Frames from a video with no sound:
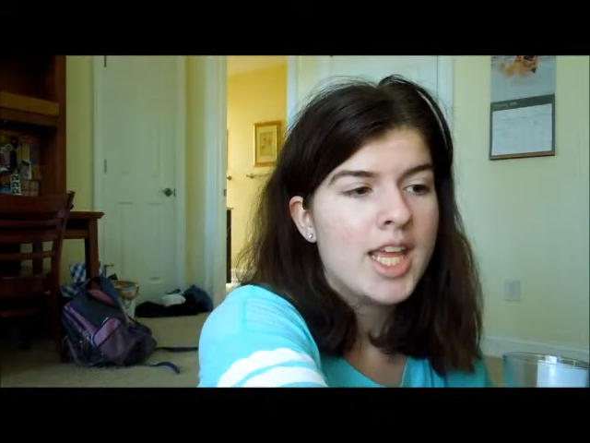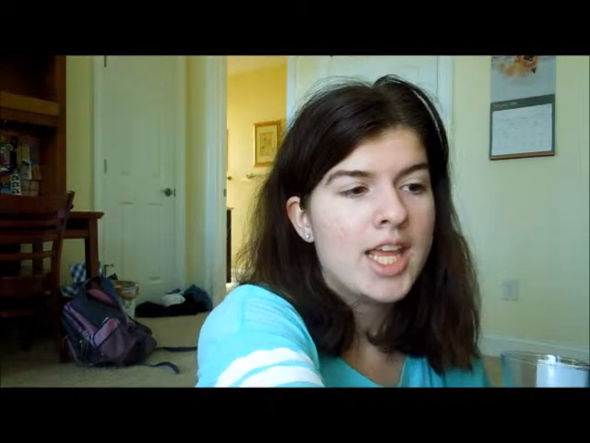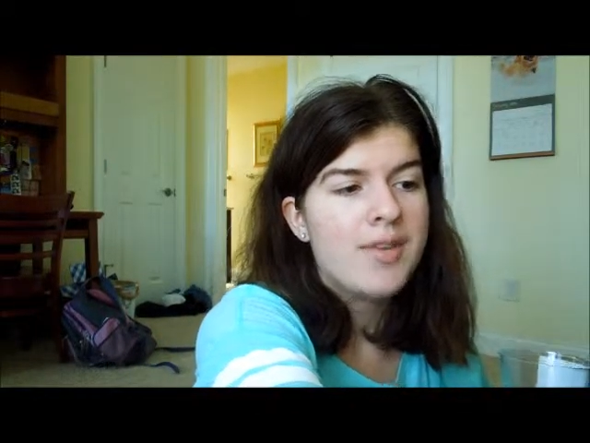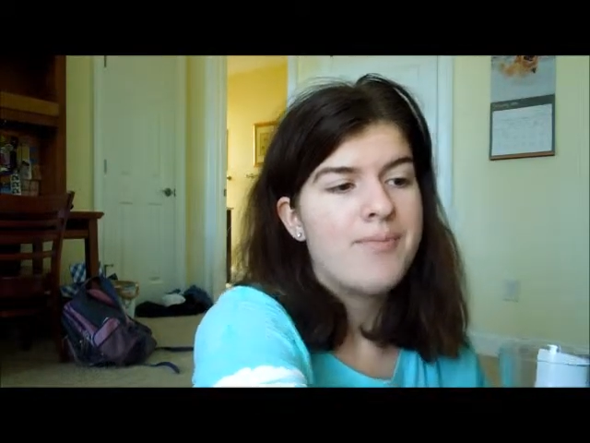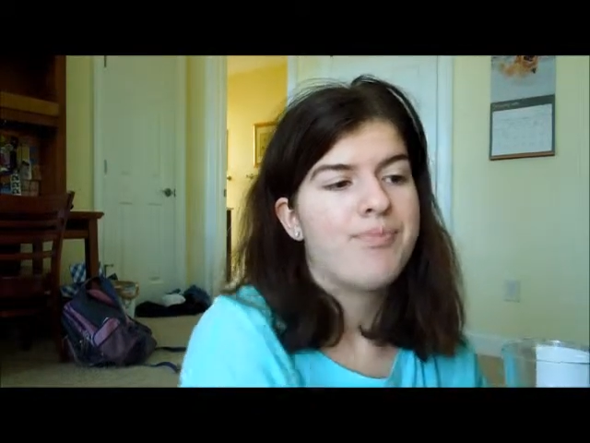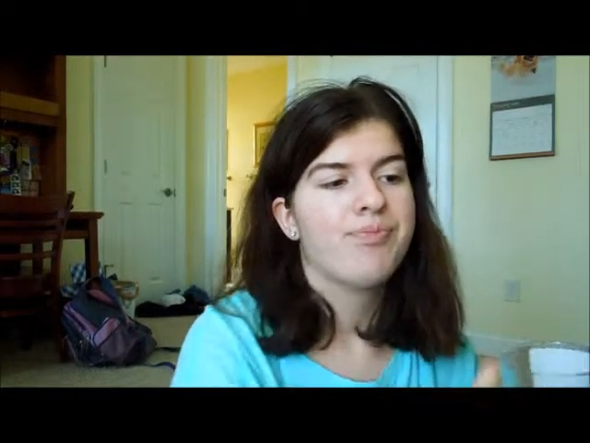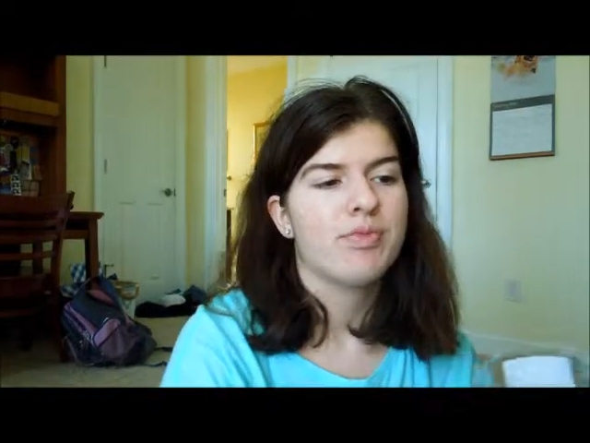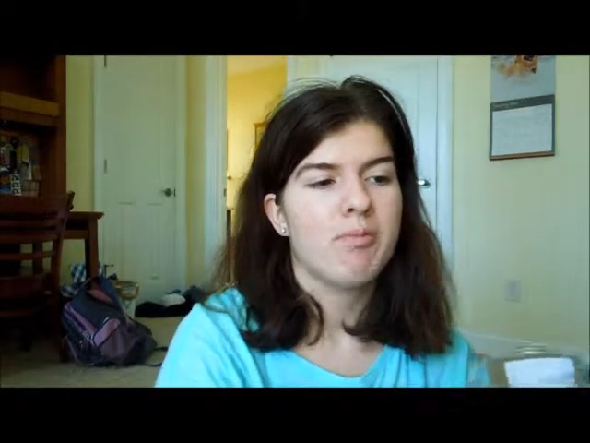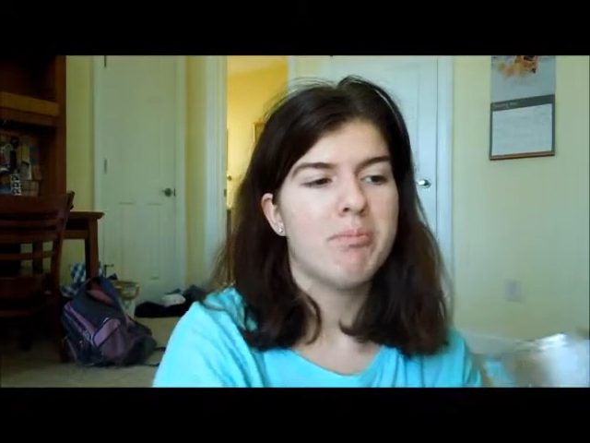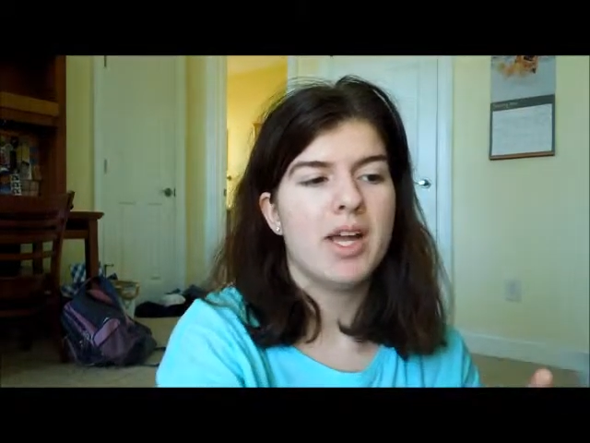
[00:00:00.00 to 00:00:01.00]

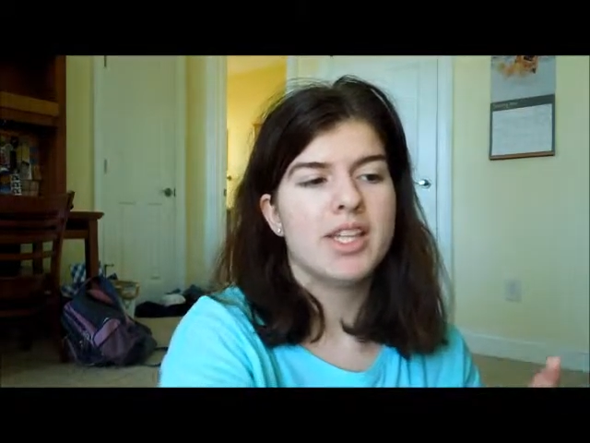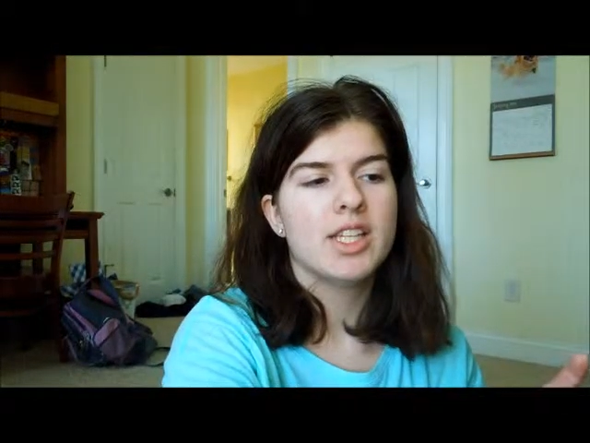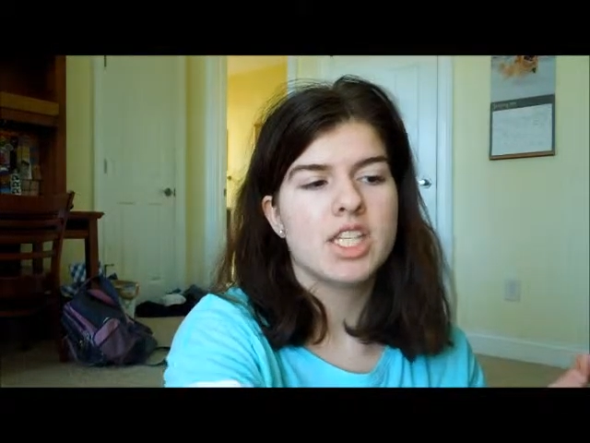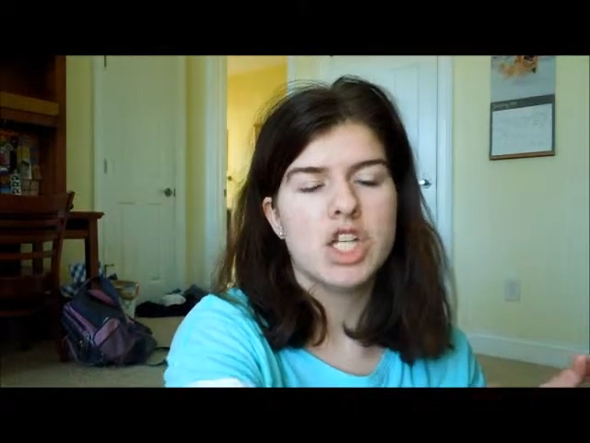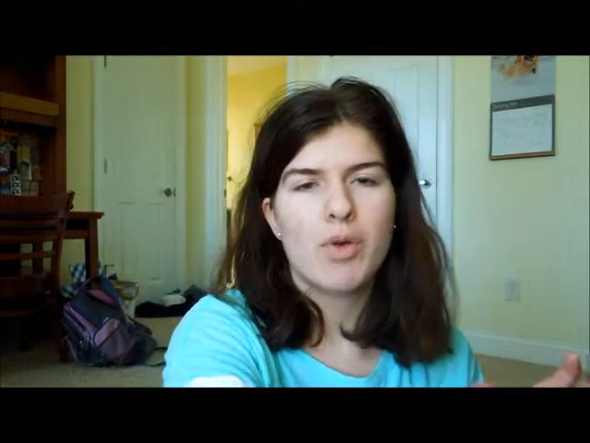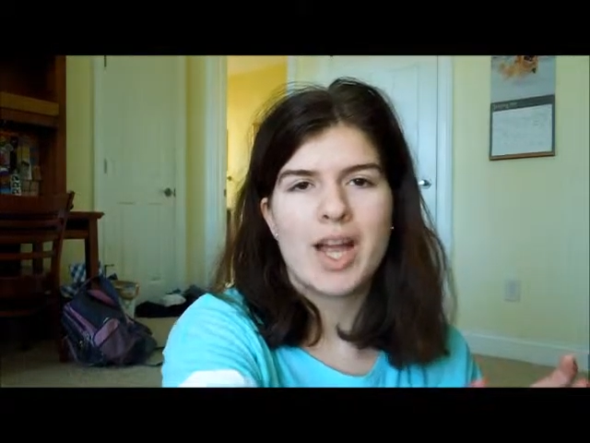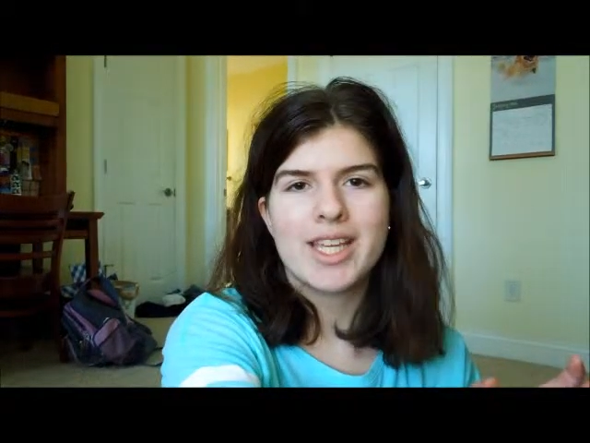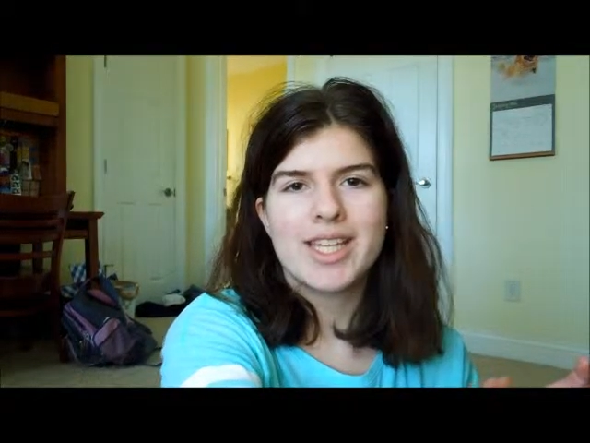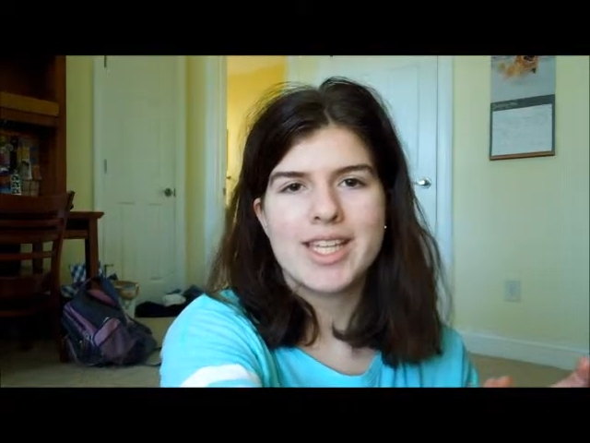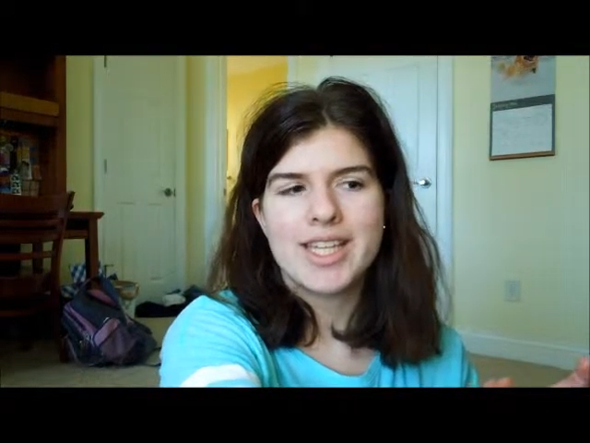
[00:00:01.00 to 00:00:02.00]
But there's no
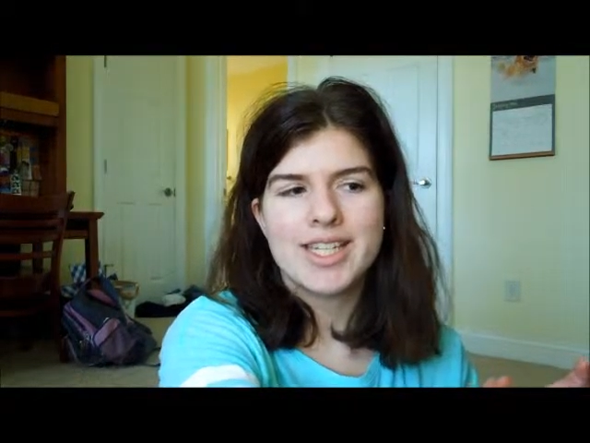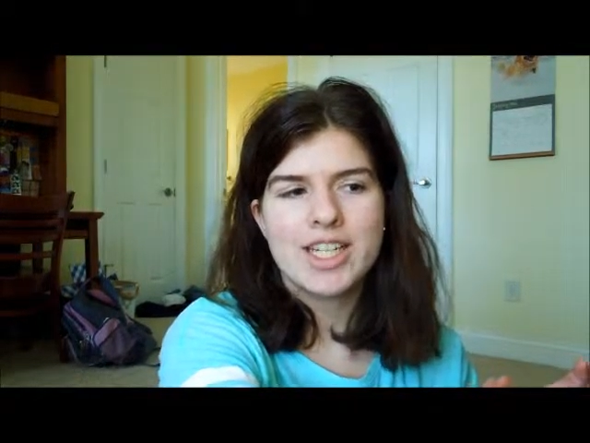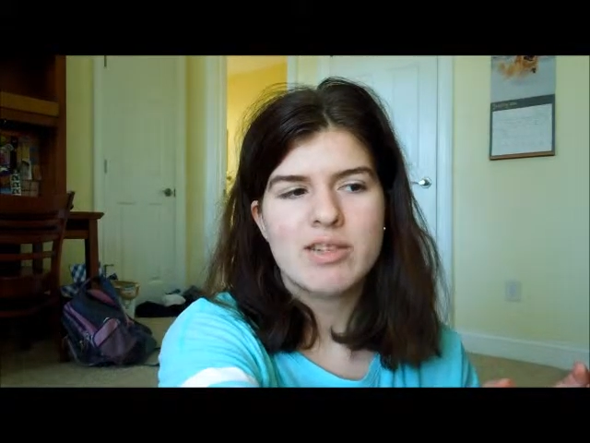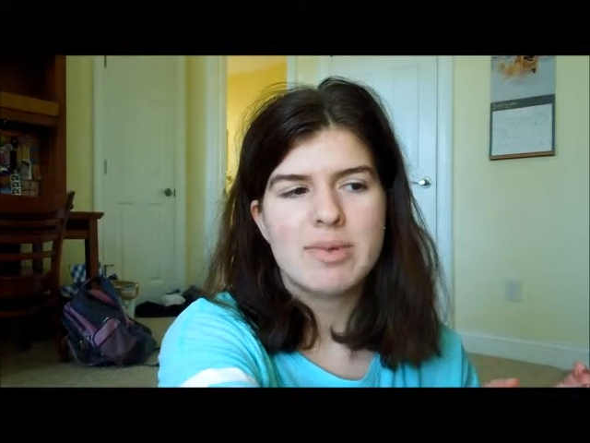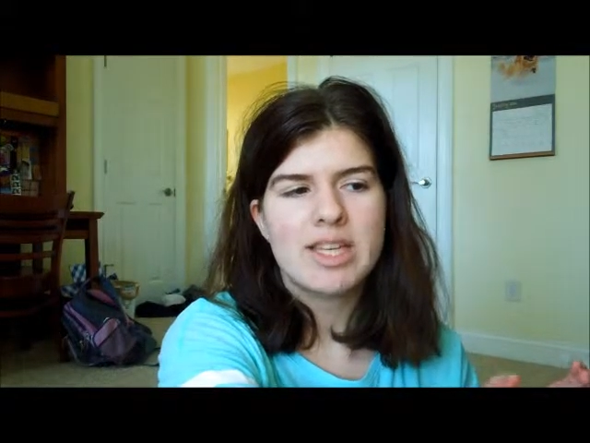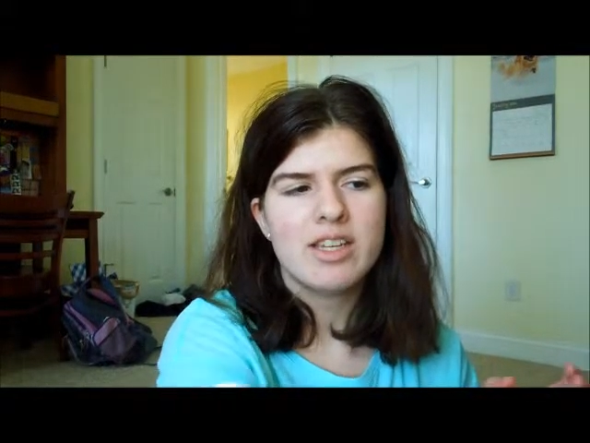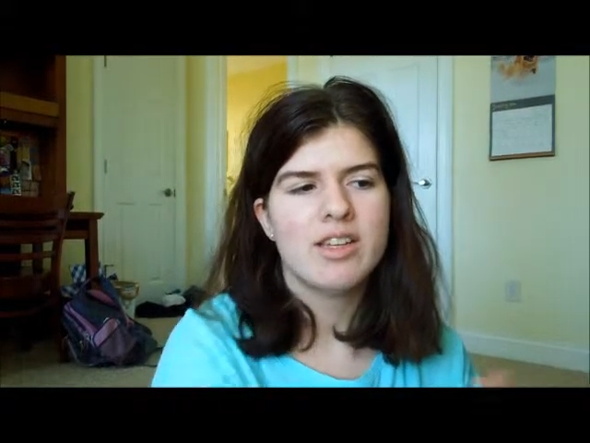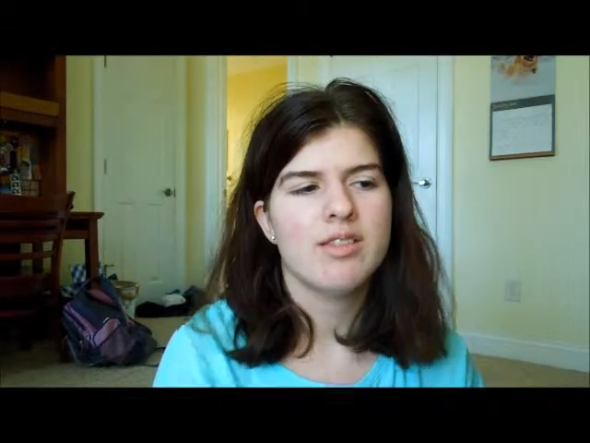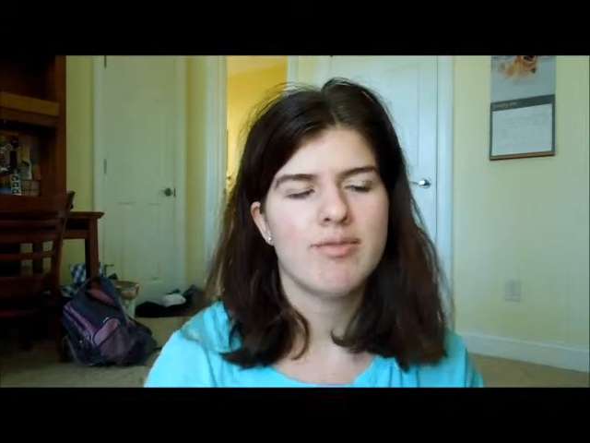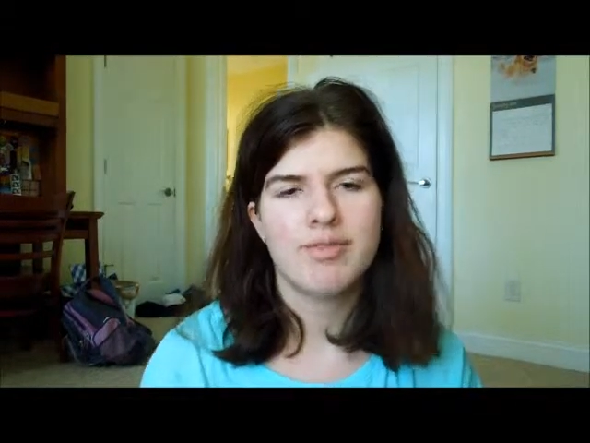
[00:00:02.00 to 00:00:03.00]
IKEA near me,
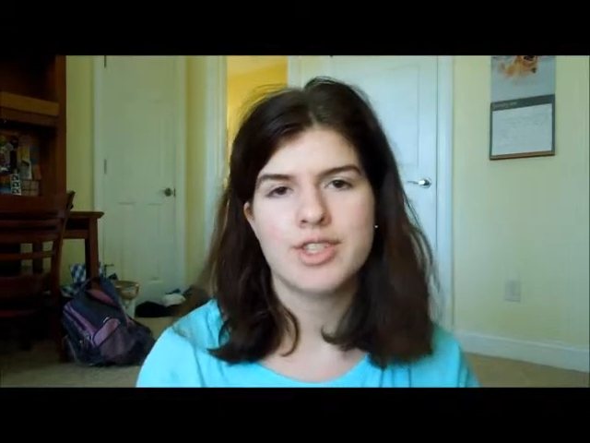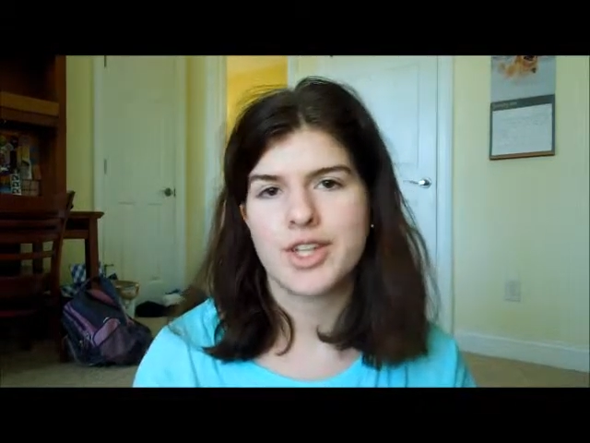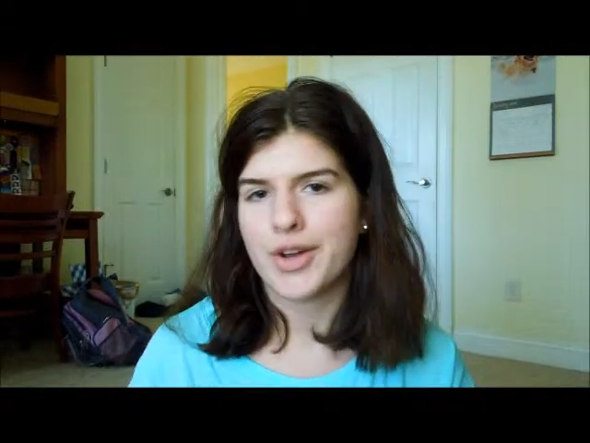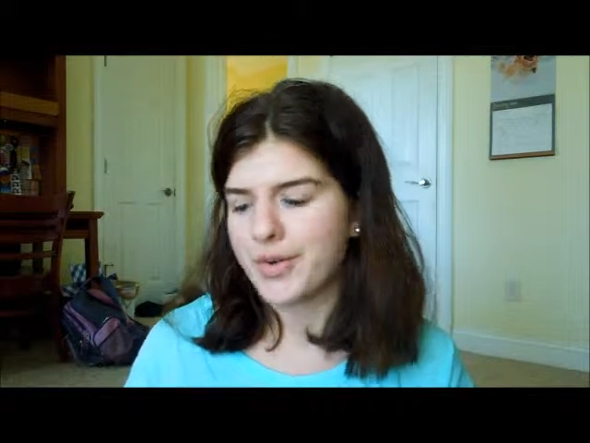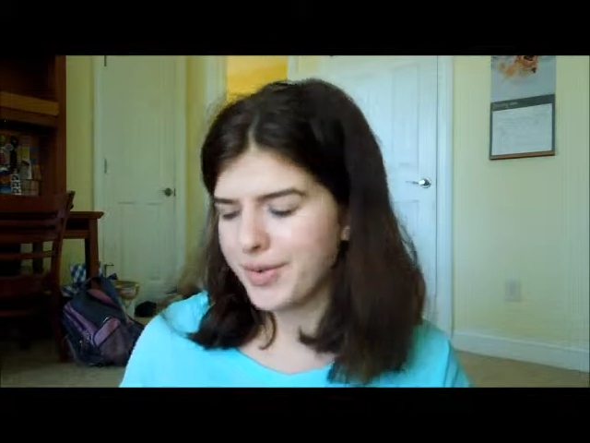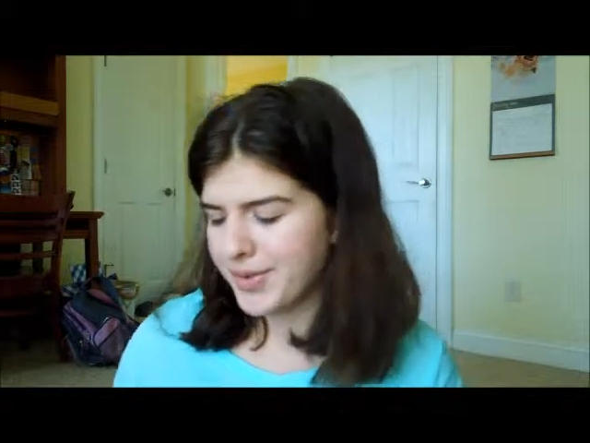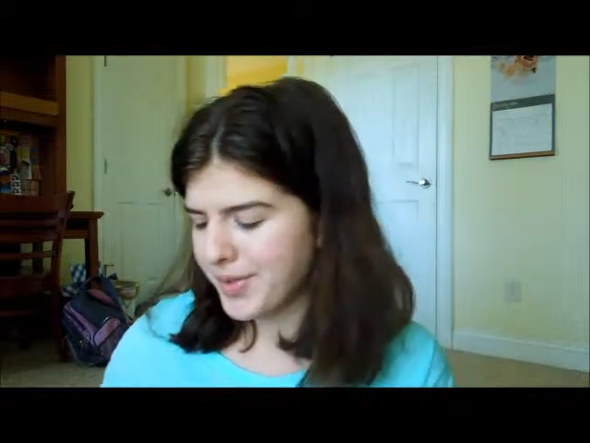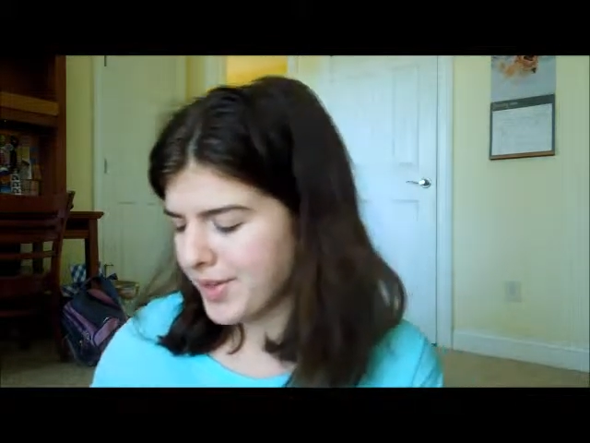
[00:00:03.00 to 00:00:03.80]
so